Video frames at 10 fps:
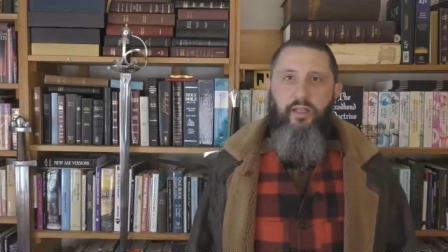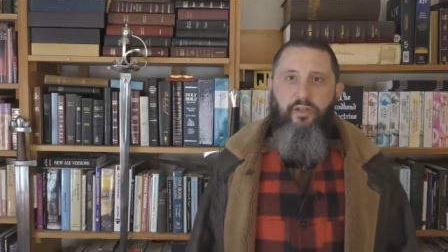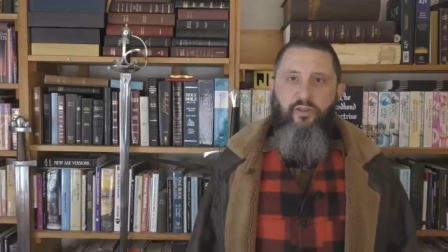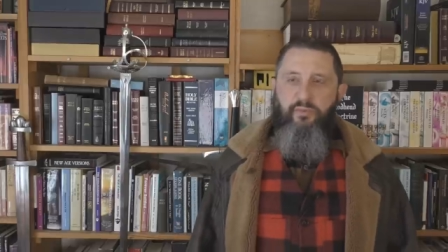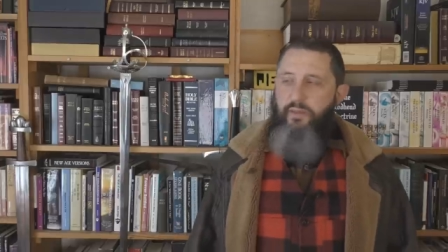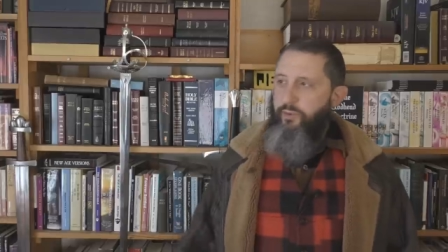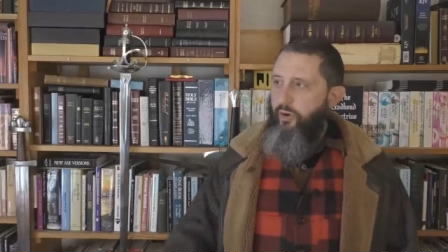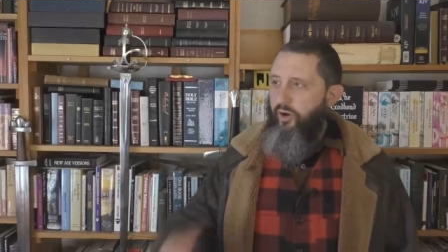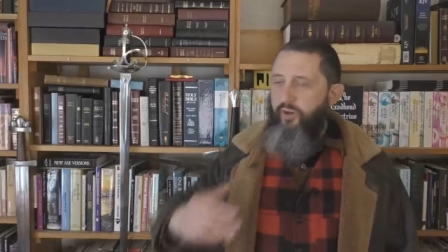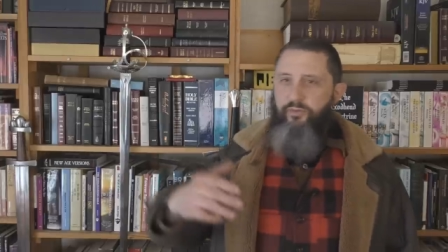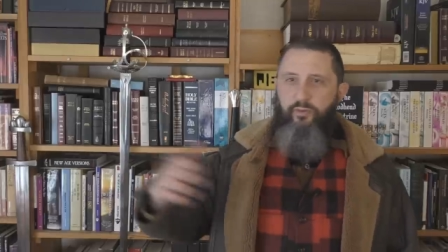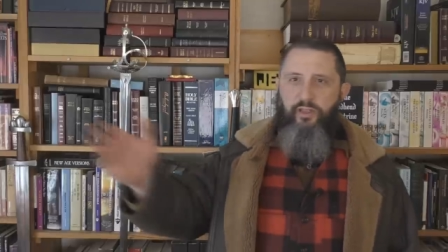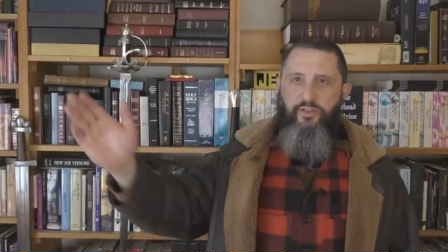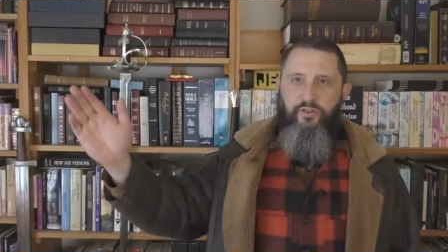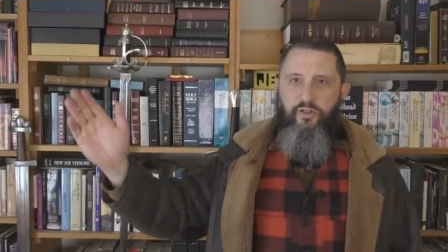You have people all through
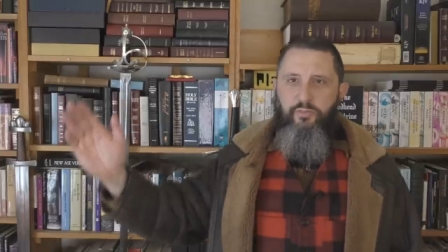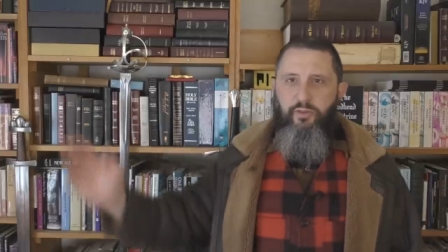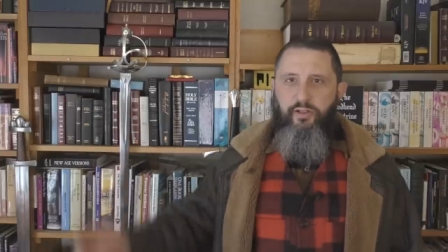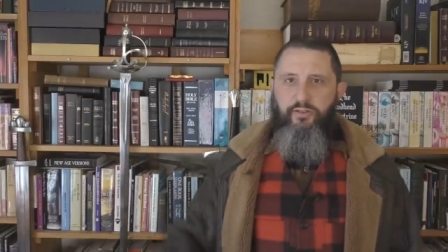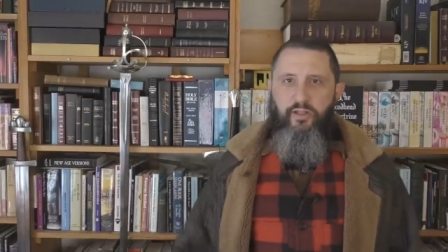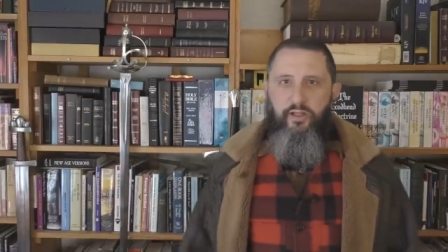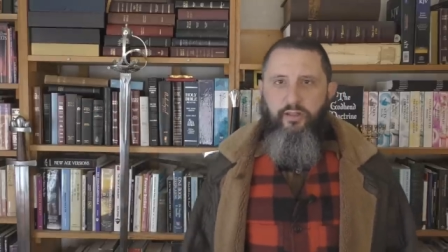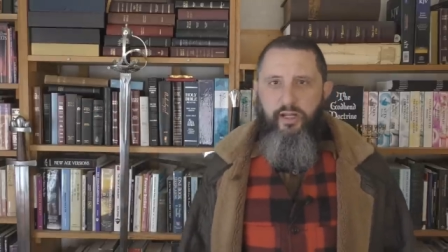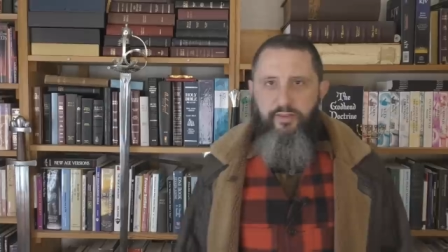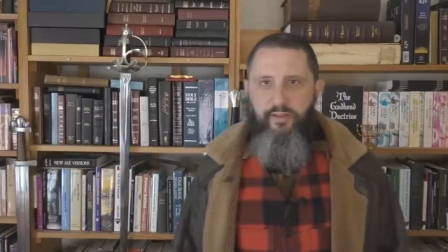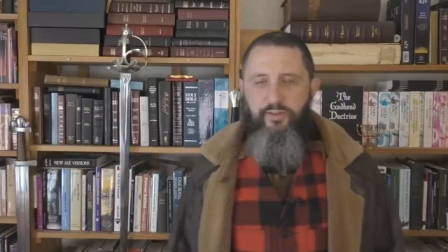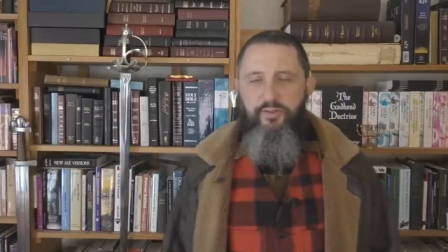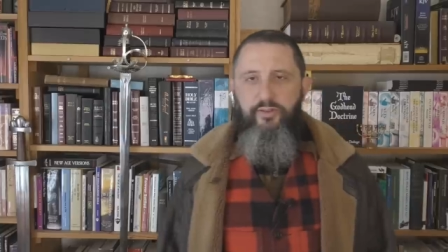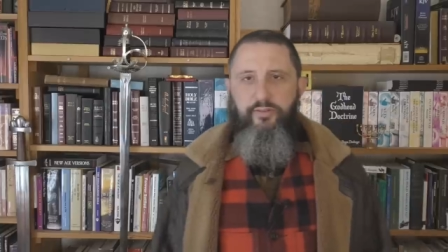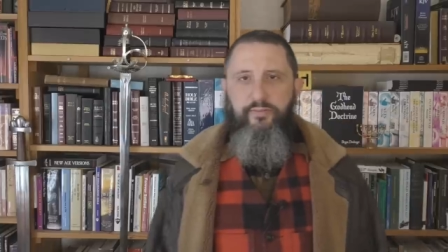these church buildings, they're
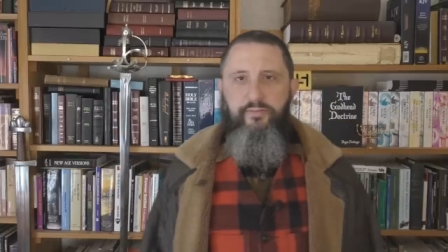atheists.